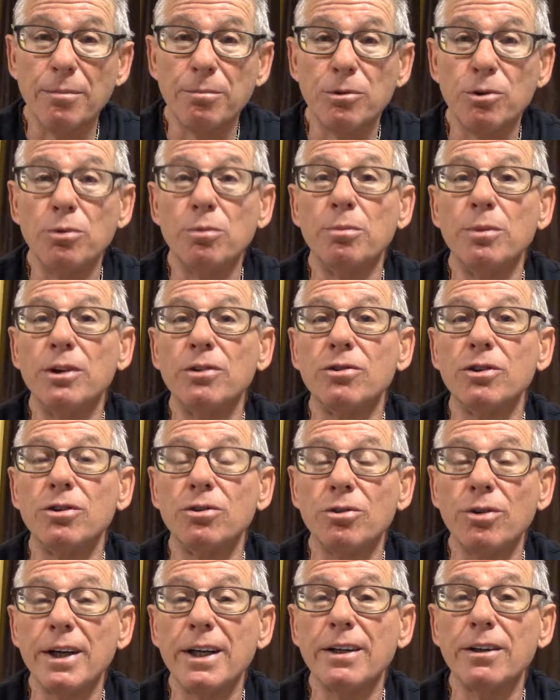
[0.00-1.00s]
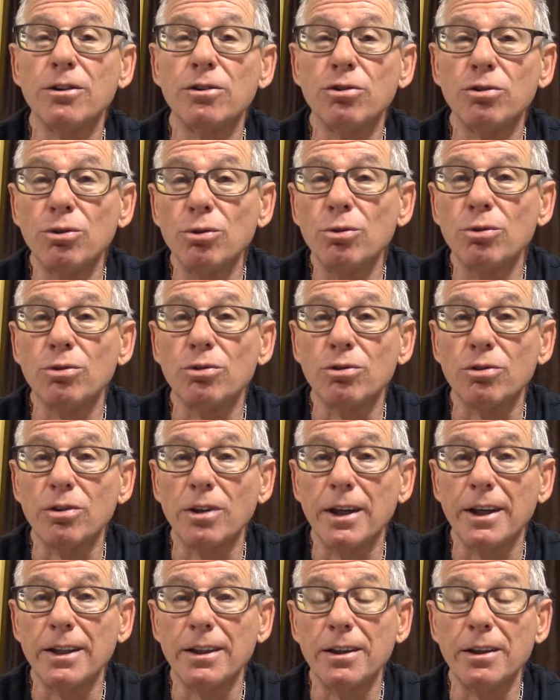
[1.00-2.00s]
too busy training students
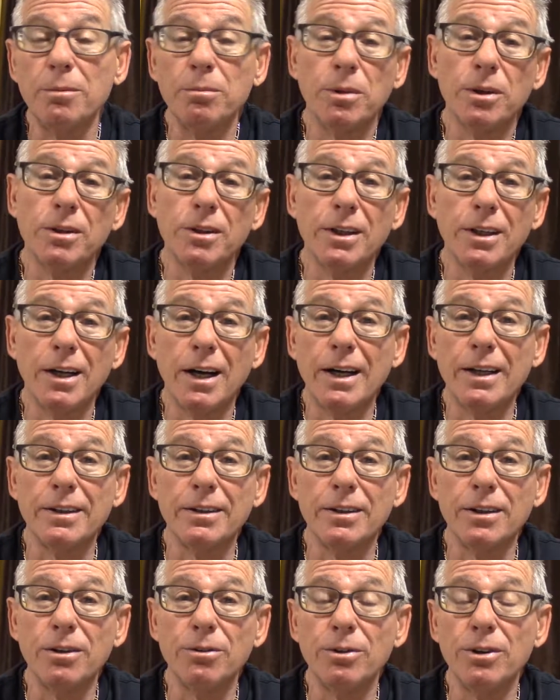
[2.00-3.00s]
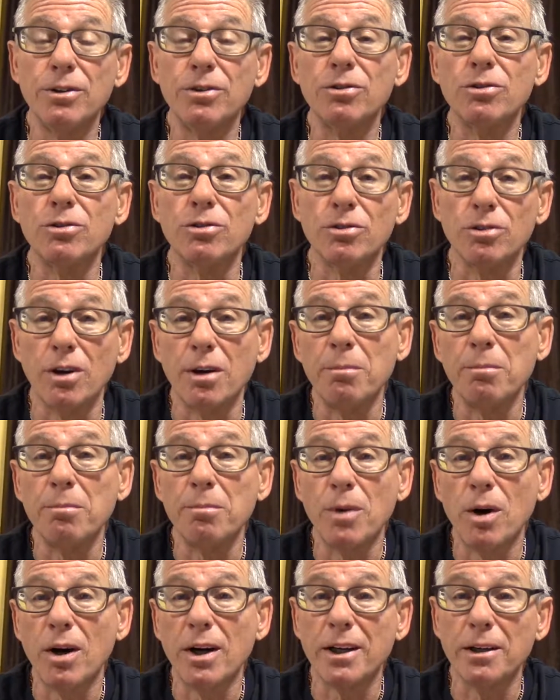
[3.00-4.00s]
lately, but the idea is some
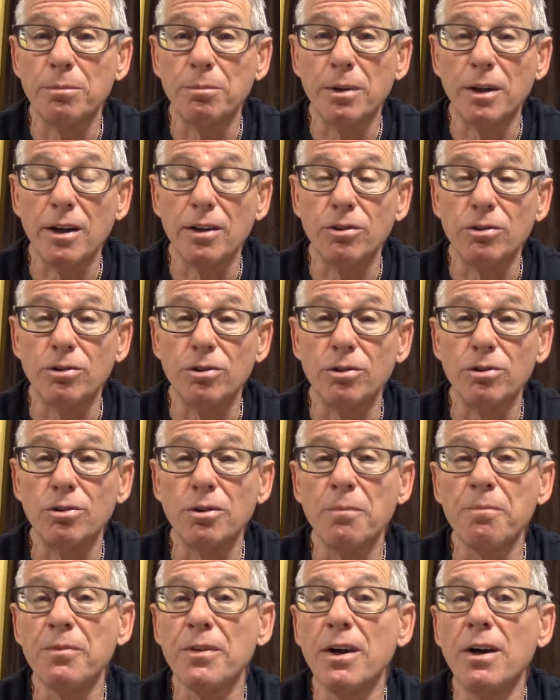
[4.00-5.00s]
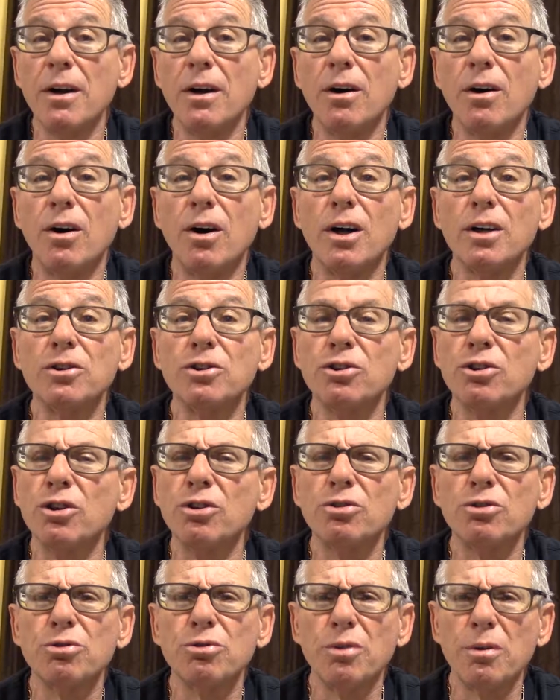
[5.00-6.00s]
marketplaces are
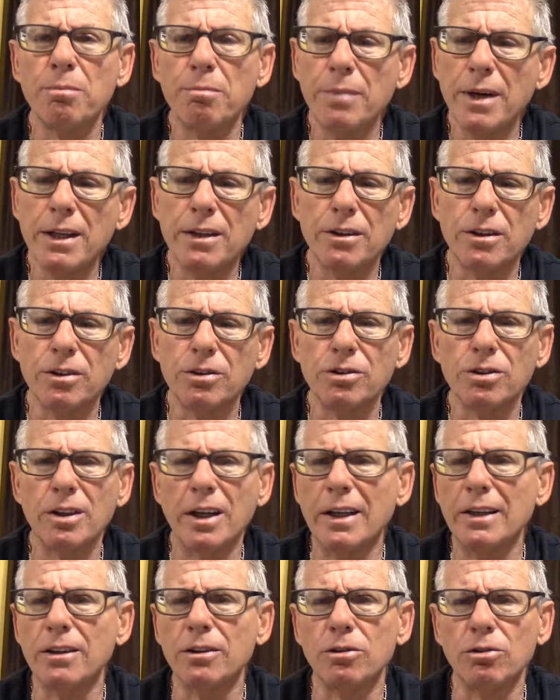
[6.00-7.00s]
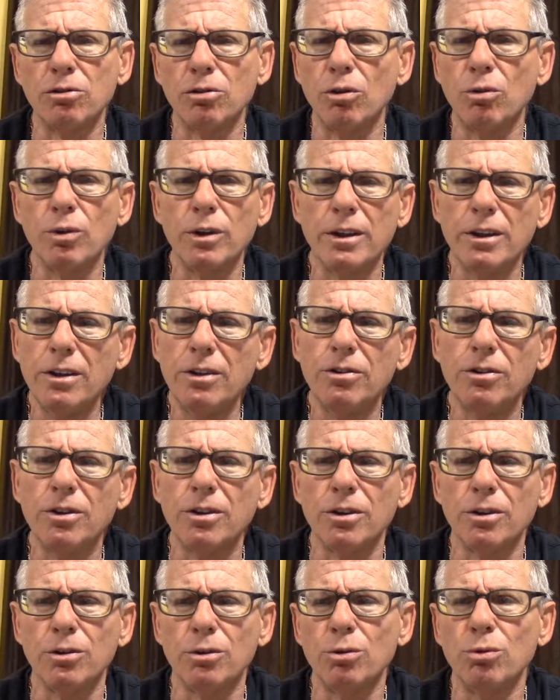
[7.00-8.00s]
just tremendous, and it's so easy
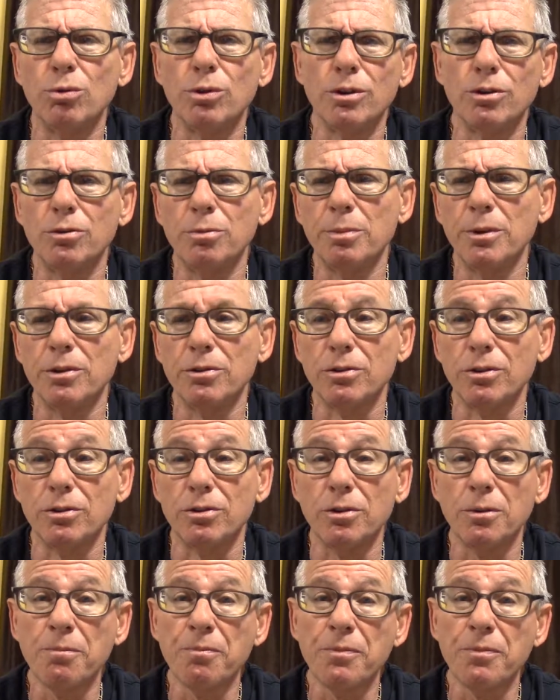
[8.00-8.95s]
to do this business.